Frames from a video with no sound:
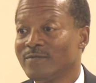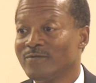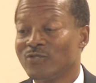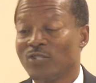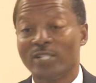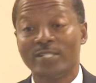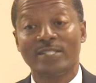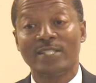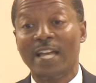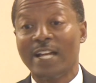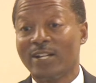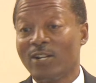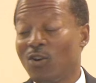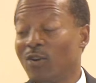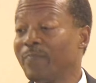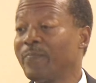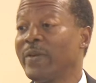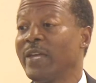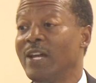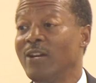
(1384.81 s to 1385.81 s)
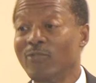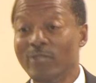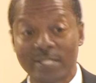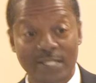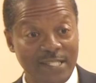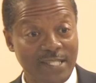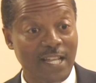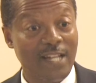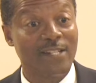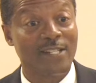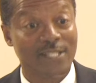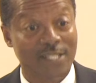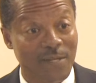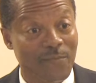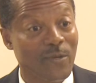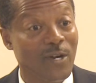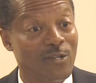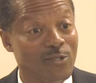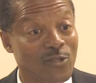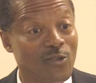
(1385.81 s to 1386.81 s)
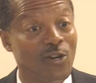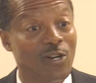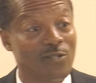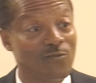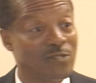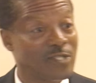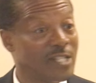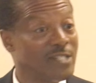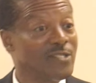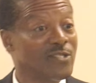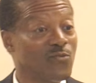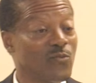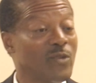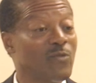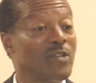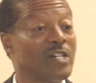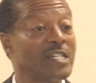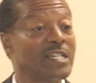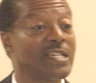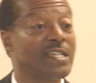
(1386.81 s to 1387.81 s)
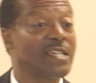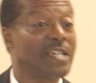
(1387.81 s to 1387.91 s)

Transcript: just like our parents tell us about God since we were